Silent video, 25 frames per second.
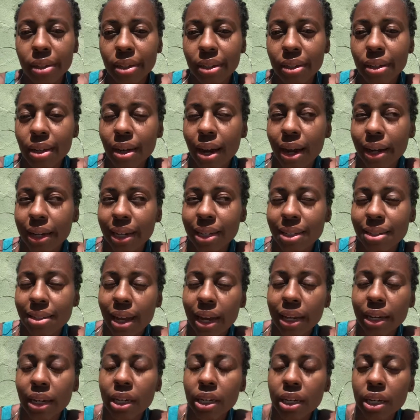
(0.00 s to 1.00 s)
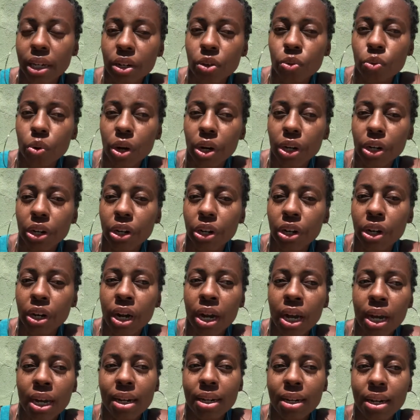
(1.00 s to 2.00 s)
I guess like a gig worker,
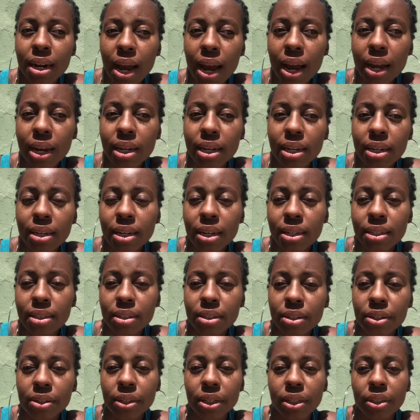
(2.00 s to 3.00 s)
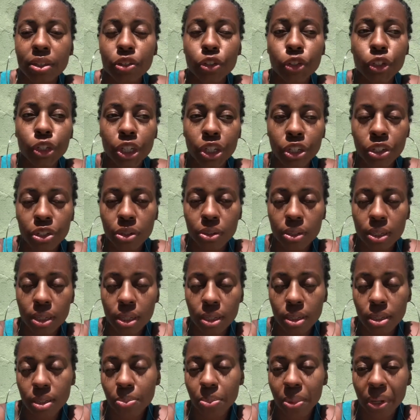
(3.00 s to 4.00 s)
not in necessarily the traditional
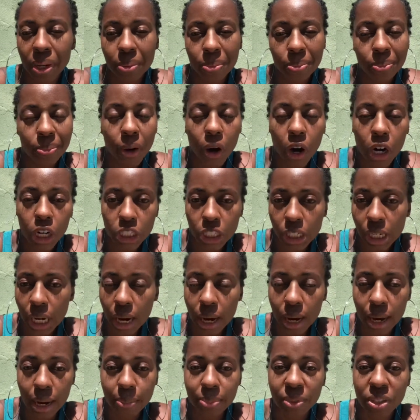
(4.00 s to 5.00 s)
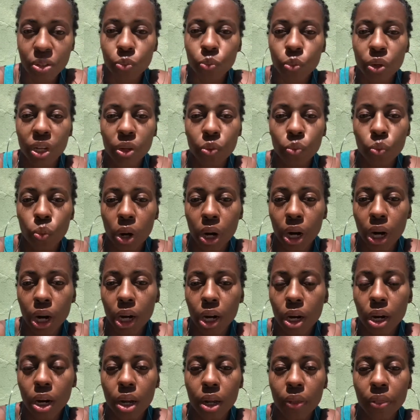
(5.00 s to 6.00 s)
sense, but our jobs, we
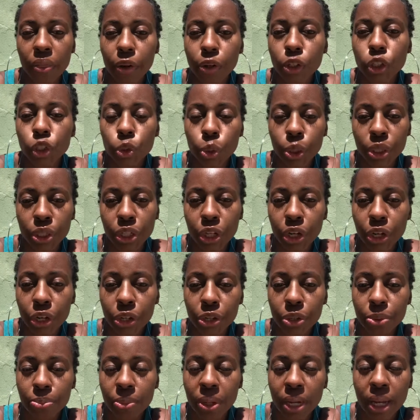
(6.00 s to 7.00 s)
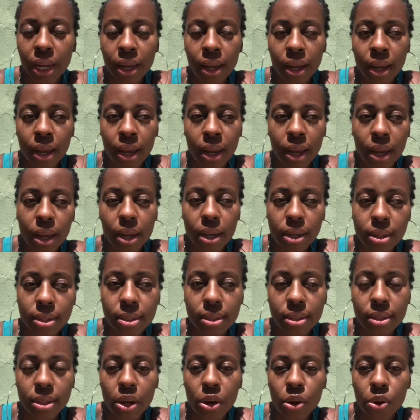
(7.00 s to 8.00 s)
work, they're short term. And
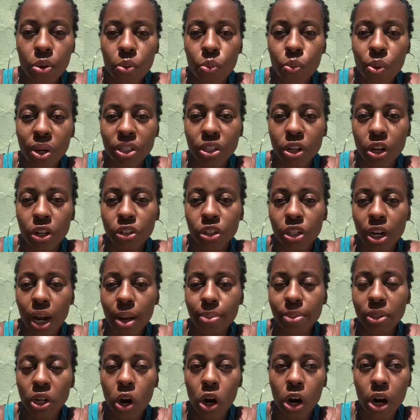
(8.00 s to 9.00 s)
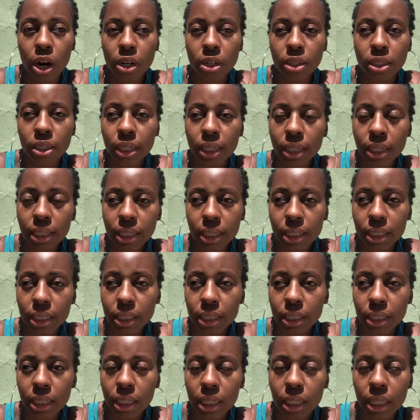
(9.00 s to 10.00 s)
so once our jobs are
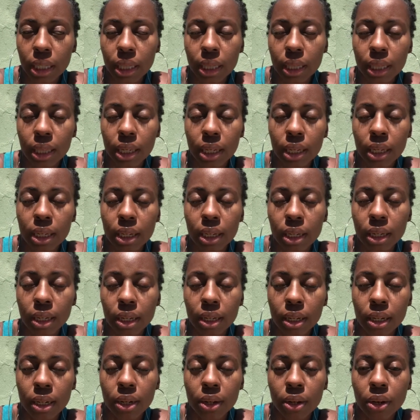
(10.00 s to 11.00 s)
done, then